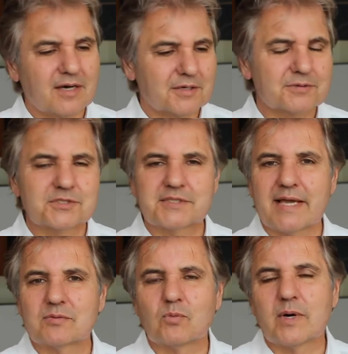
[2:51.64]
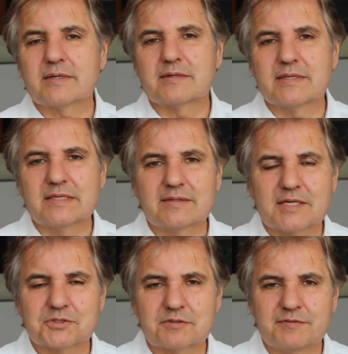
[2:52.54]
understand what
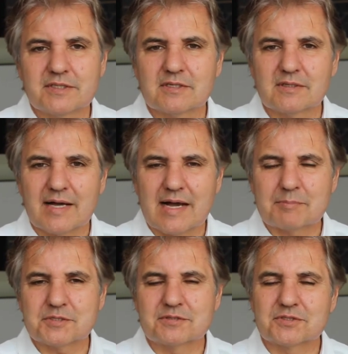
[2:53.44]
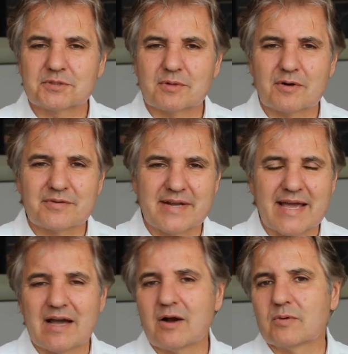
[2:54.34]
electric vehicle options there are
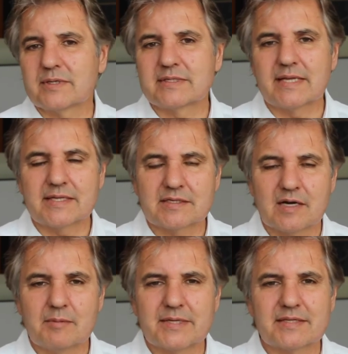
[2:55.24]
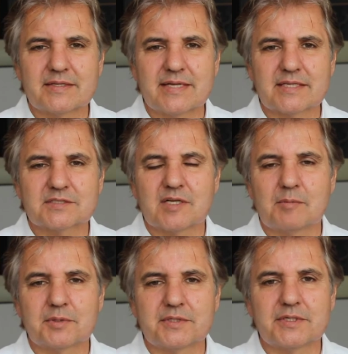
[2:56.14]
now and coming in the next
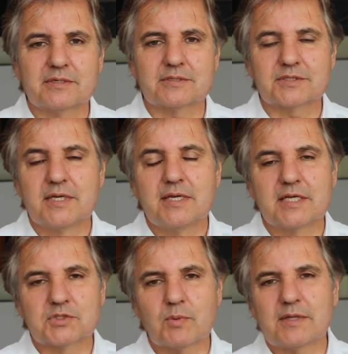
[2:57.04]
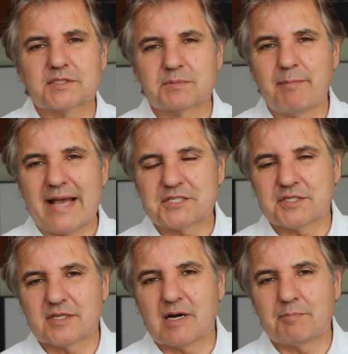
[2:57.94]
couple of years, as well as
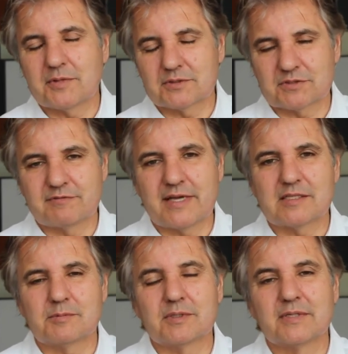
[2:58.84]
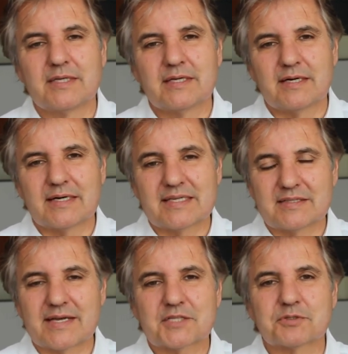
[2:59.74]
matching up those available
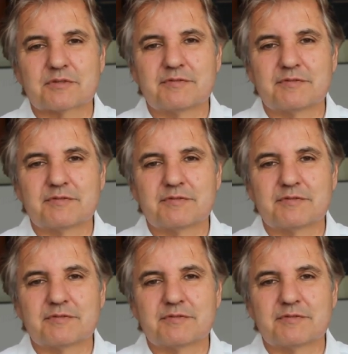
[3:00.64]
electric